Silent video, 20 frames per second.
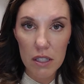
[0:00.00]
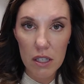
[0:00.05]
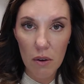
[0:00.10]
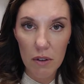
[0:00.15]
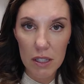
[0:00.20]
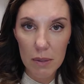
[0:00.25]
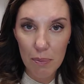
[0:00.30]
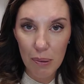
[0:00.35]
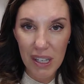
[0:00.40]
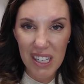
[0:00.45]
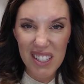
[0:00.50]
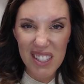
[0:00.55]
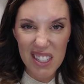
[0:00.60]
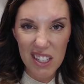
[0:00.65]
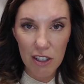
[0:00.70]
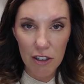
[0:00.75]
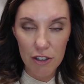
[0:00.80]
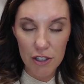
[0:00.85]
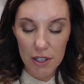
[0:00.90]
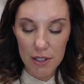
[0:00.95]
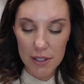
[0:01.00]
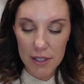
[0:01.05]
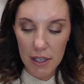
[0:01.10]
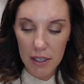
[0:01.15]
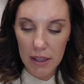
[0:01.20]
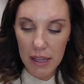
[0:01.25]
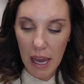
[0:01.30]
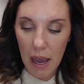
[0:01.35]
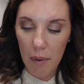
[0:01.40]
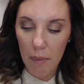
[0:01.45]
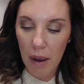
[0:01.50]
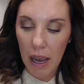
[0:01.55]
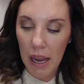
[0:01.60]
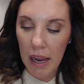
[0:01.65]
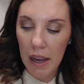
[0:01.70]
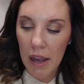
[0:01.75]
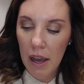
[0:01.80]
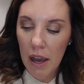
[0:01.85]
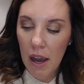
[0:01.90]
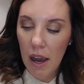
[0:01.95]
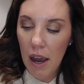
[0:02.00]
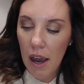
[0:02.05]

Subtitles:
so it's pretty synergistic that way.